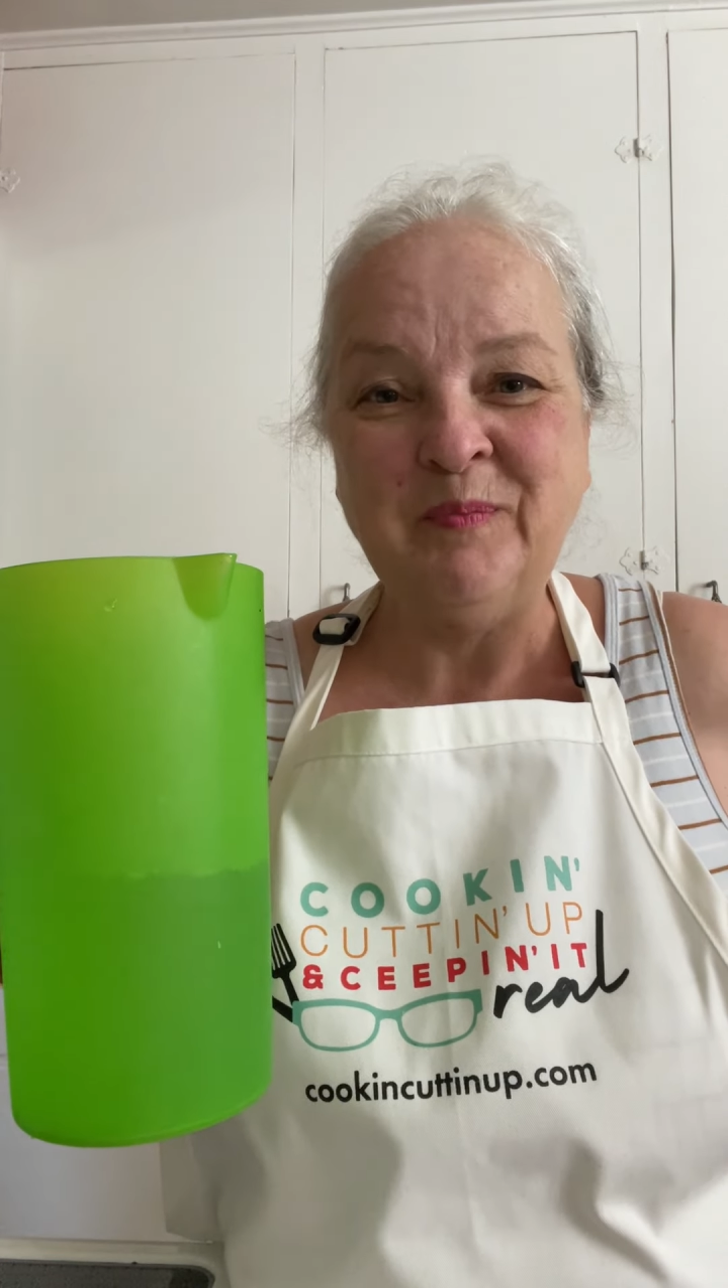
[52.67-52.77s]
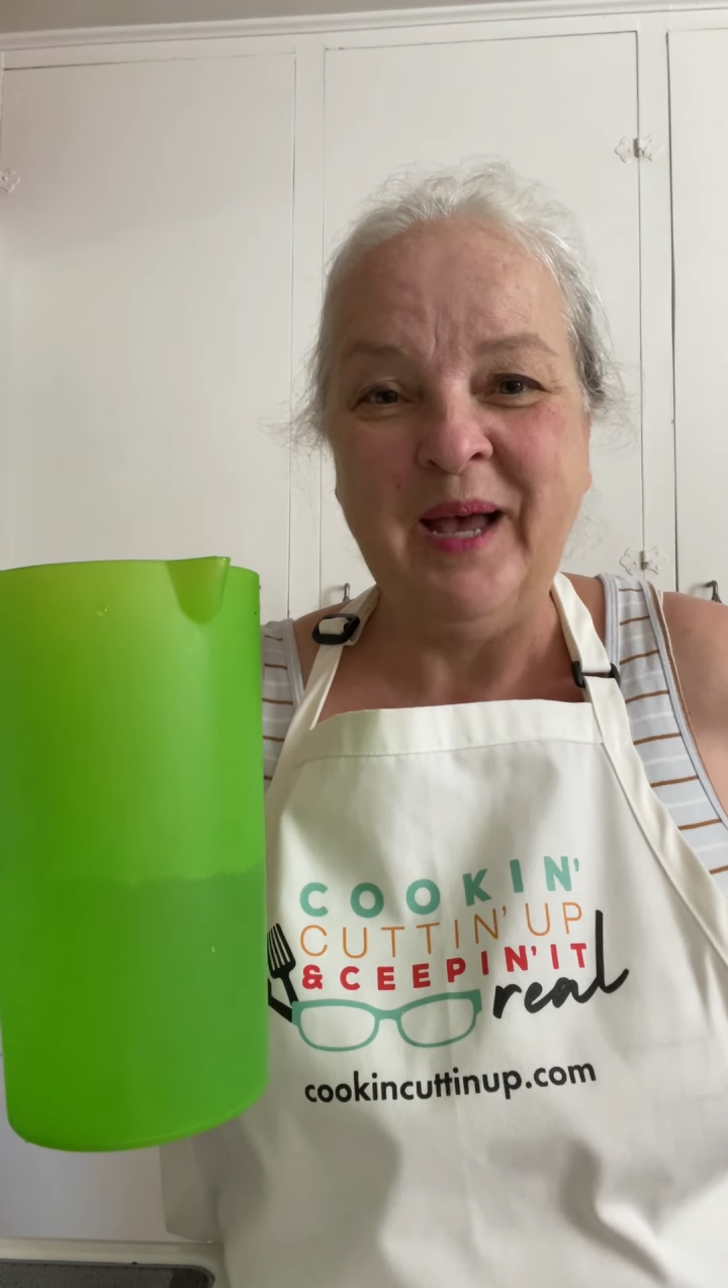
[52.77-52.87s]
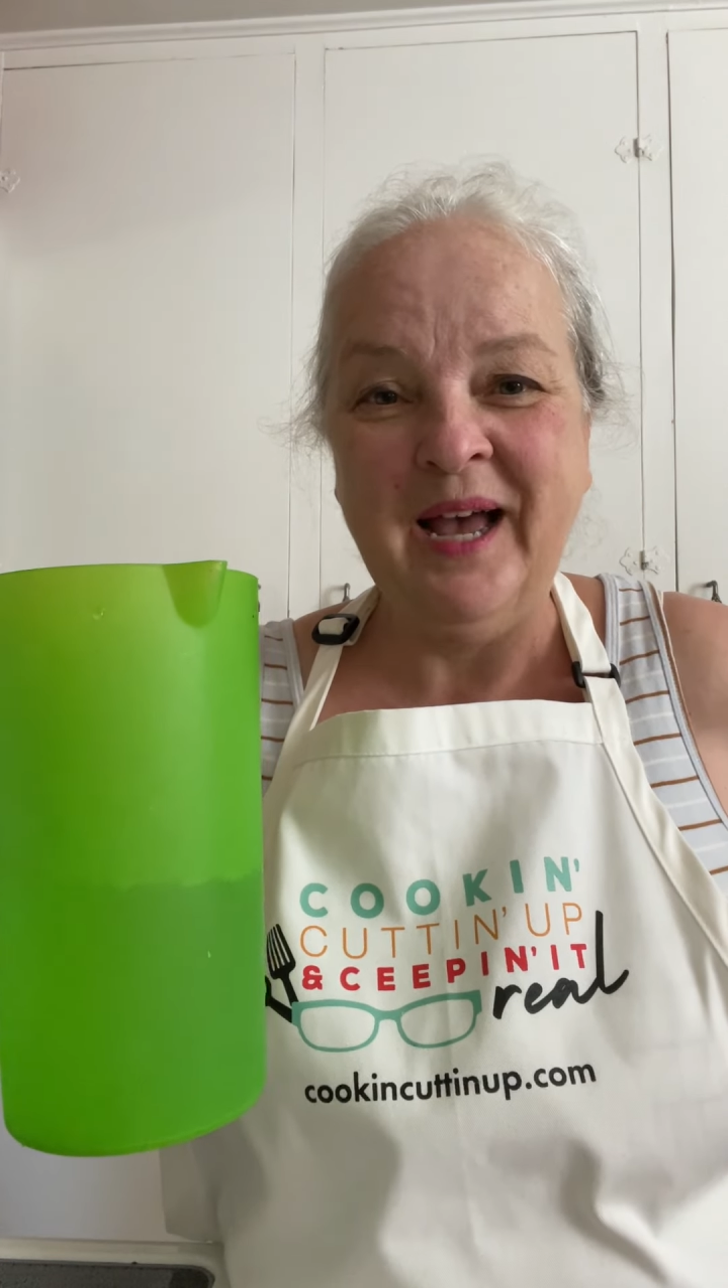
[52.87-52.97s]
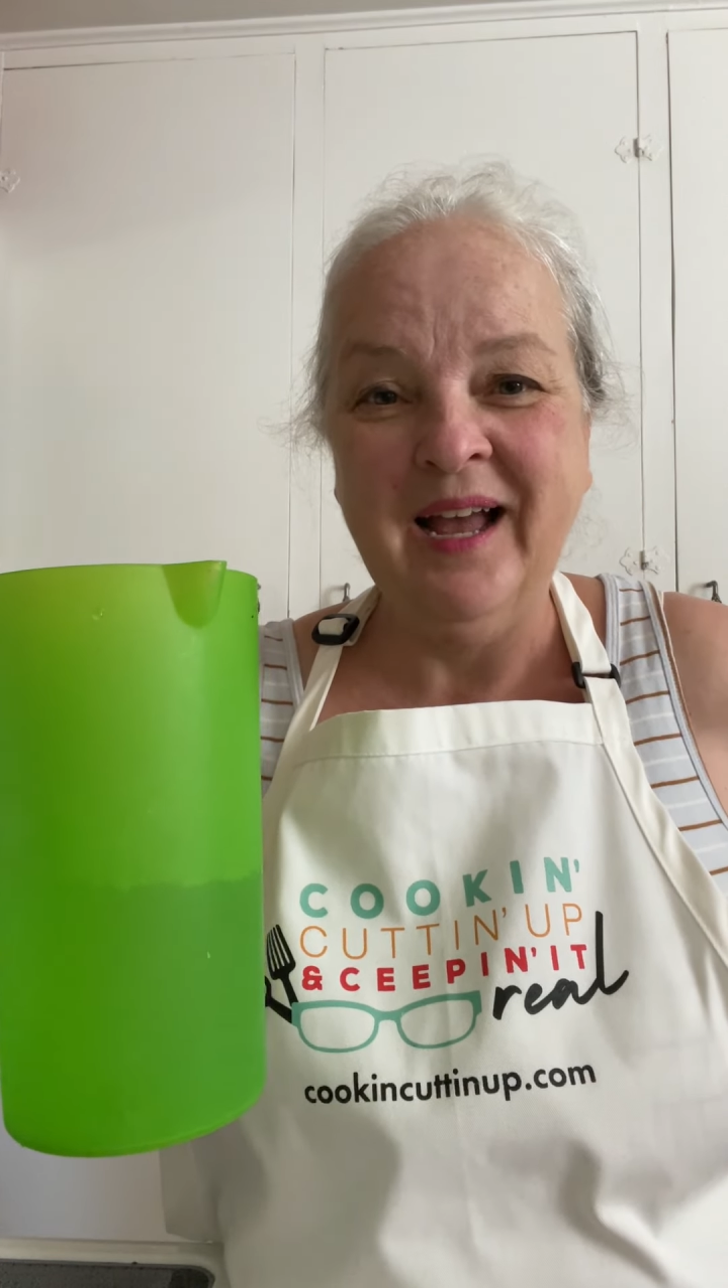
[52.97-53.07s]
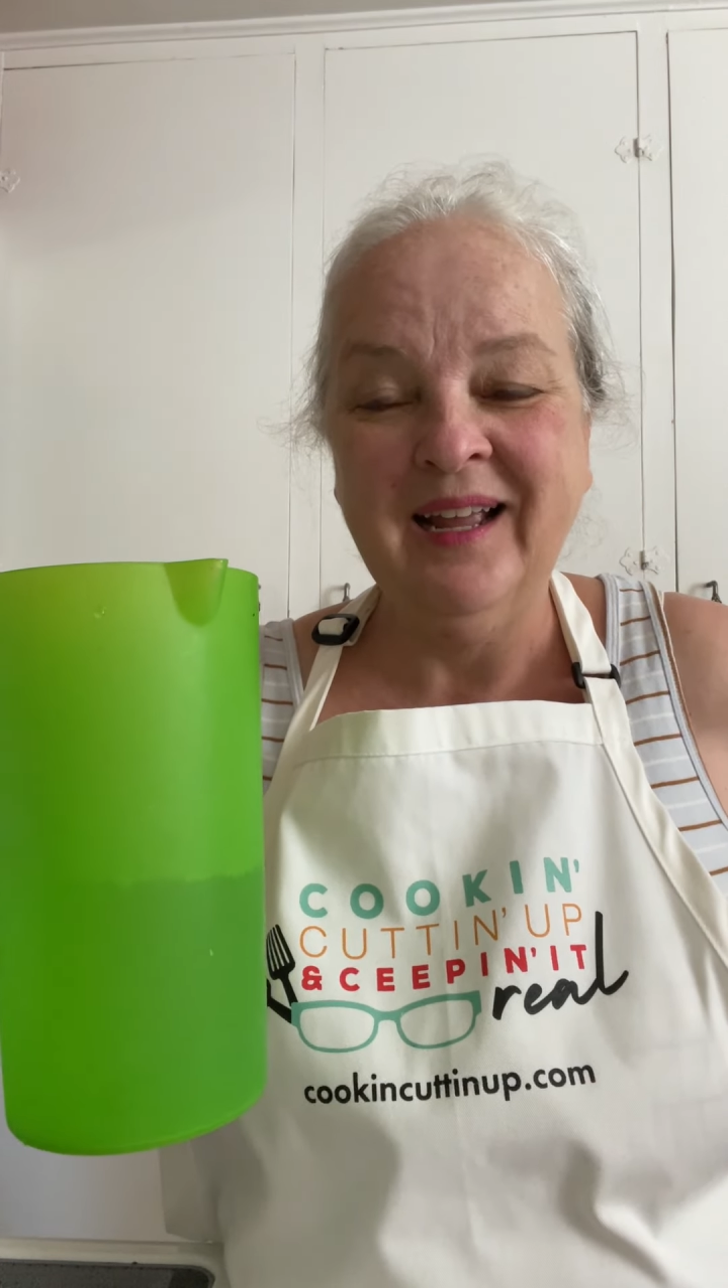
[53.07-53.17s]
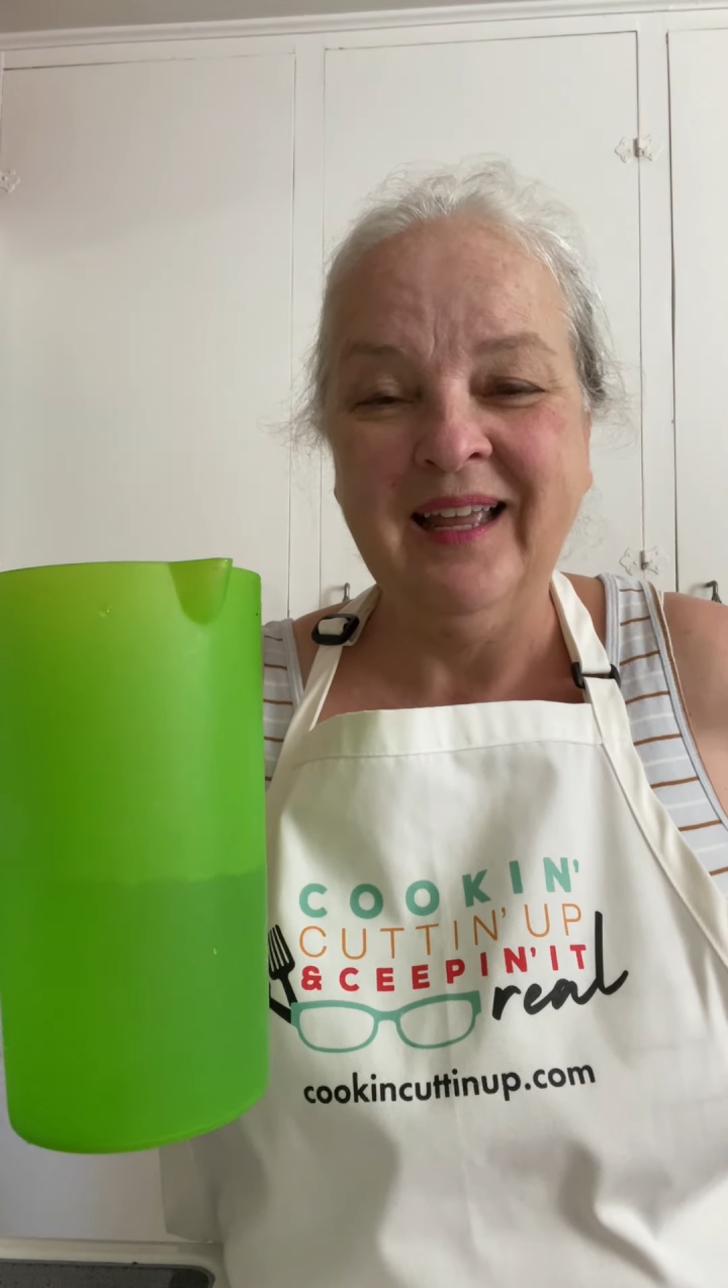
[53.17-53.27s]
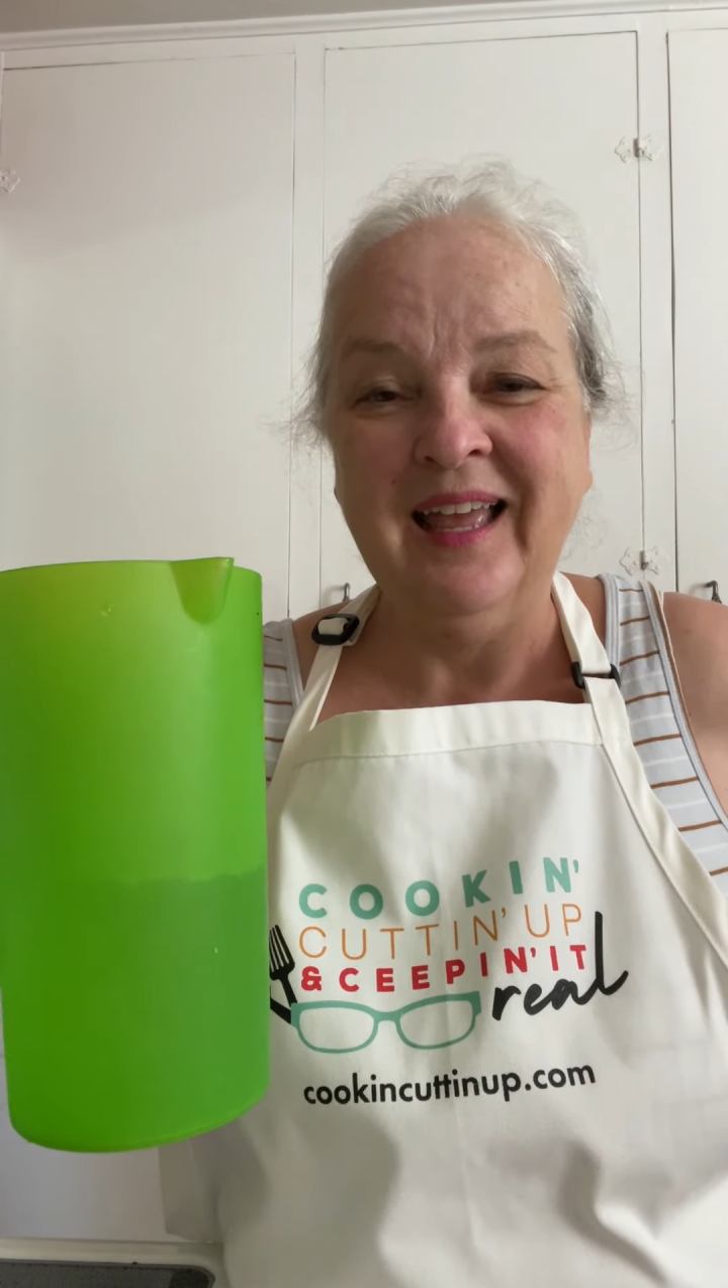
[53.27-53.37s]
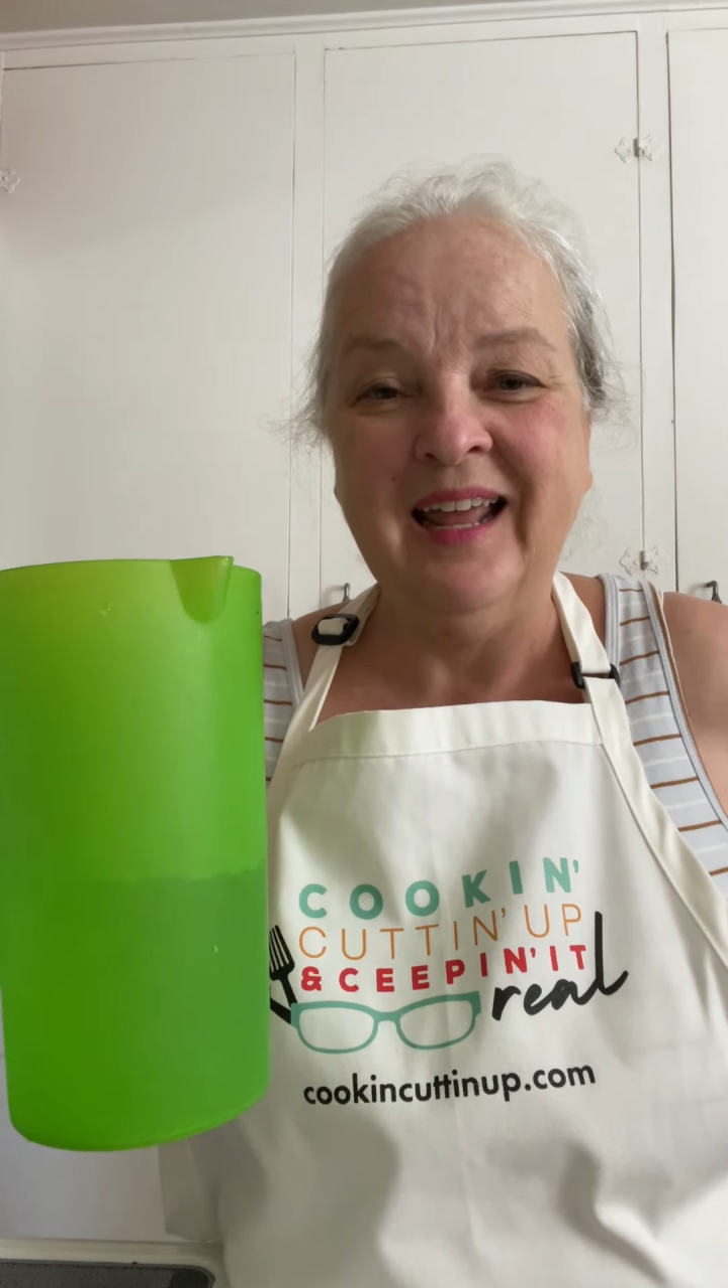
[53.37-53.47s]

back